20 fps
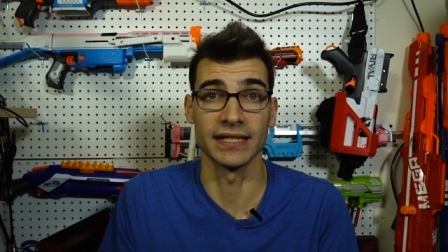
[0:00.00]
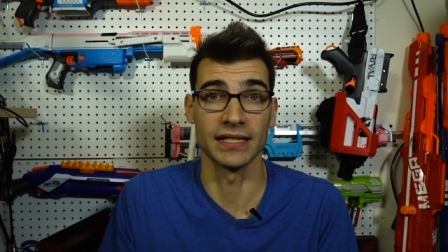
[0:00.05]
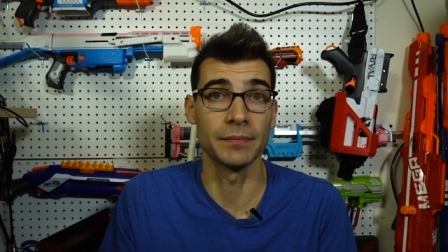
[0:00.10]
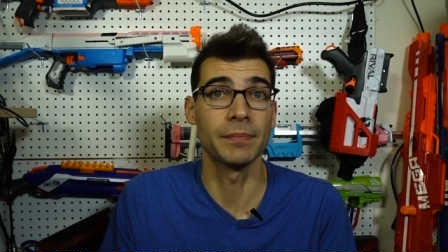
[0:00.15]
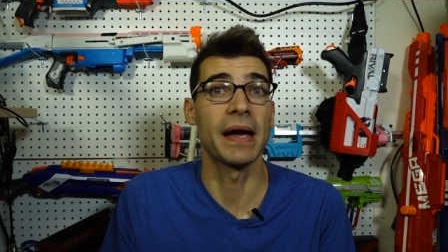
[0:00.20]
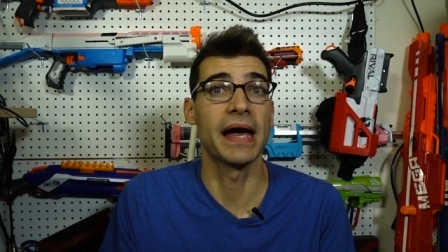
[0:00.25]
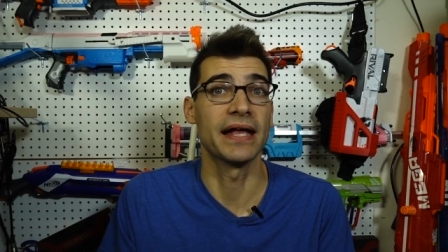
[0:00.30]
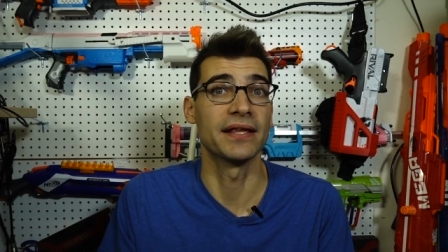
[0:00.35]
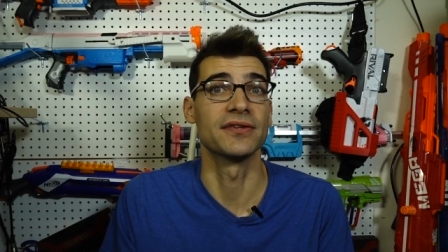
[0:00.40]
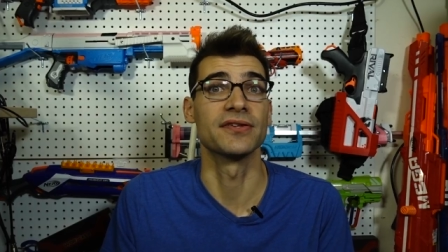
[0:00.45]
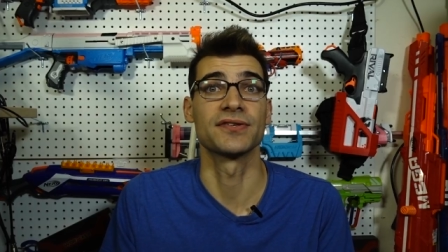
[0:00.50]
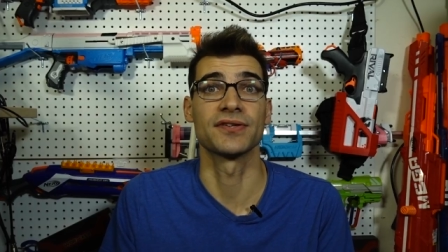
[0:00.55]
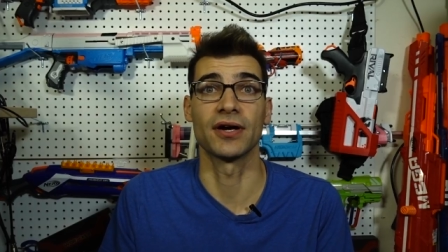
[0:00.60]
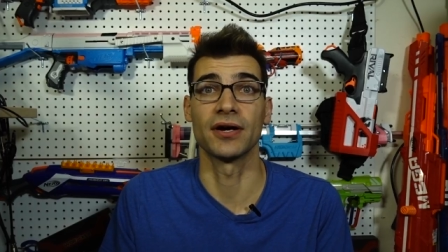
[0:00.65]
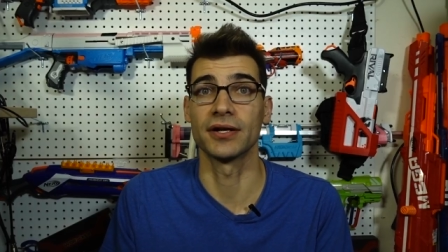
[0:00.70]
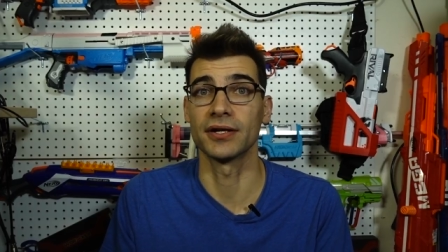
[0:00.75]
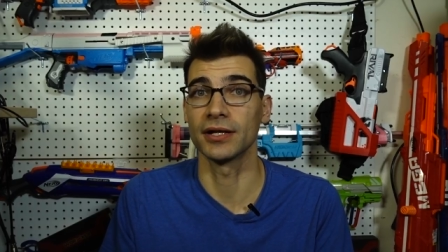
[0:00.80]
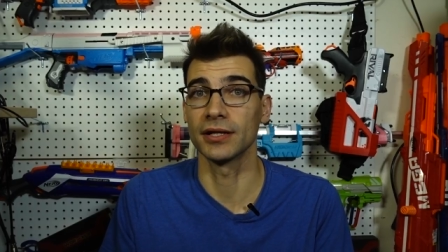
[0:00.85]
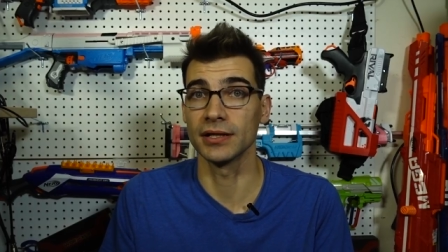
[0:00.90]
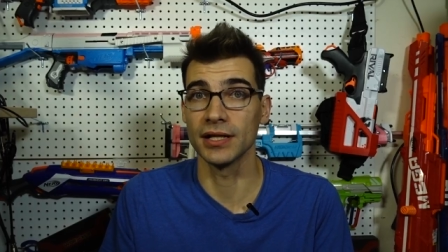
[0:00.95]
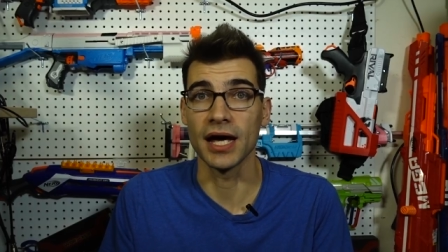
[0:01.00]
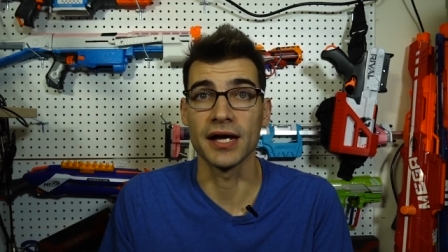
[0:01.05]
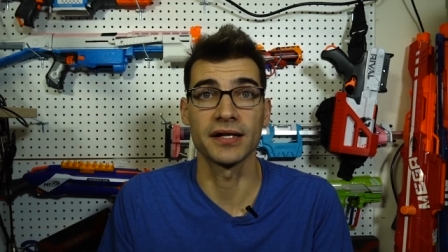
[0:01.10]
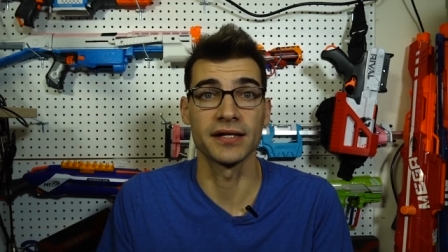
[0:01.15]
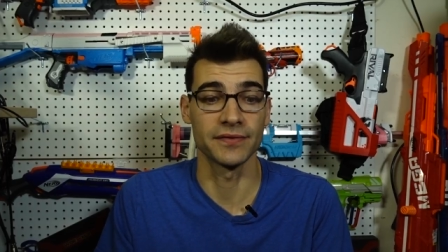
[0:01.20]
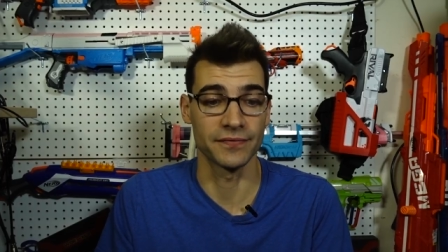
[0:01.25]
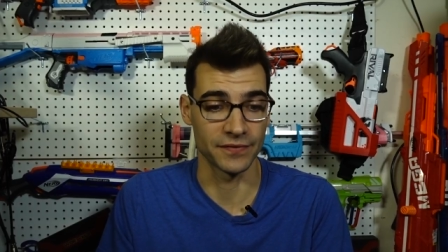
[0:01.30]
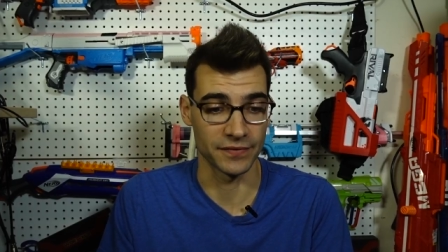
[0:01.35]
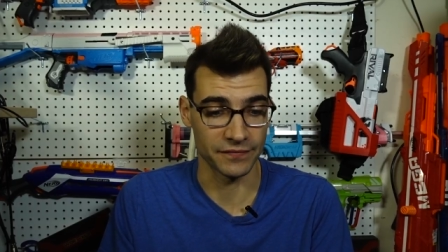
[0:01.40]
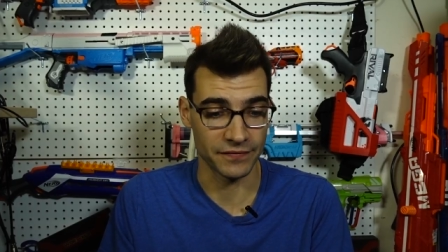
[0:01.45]
depends on a lot of
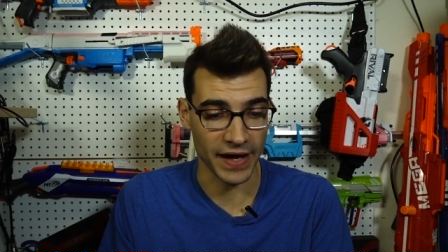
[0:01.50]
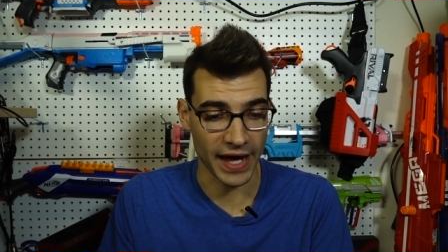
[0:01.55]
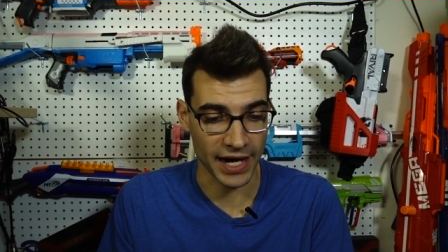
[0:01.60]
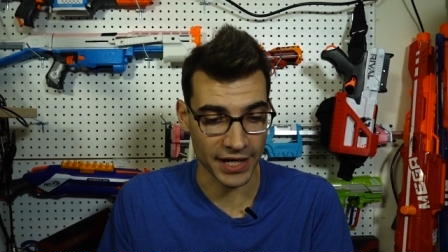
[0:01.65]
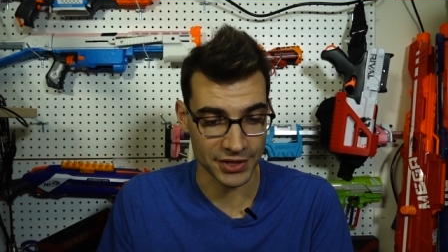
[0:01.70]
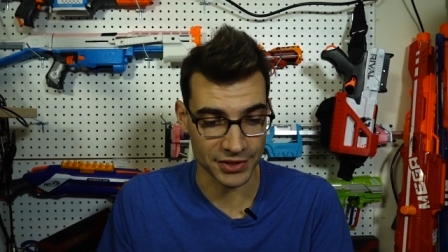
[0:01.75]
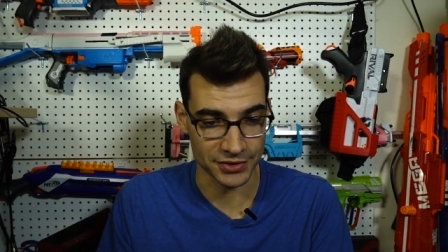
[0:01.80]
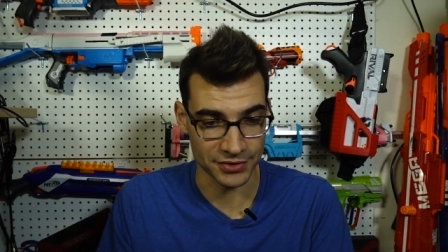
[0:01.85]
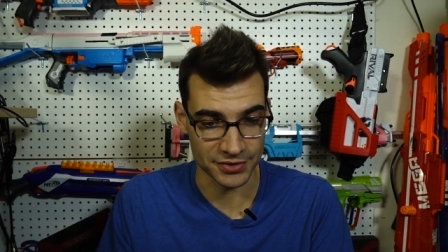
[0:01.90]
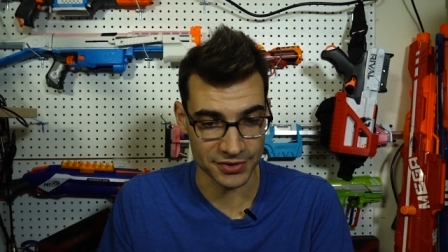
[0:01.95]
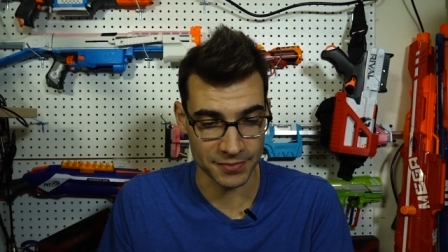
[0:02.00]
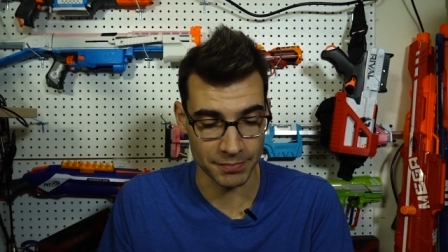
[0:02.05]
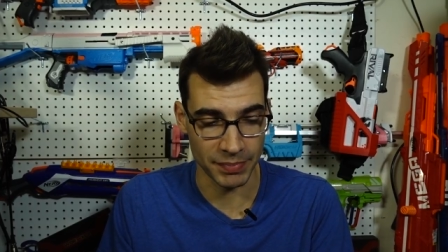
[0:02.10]
different factors.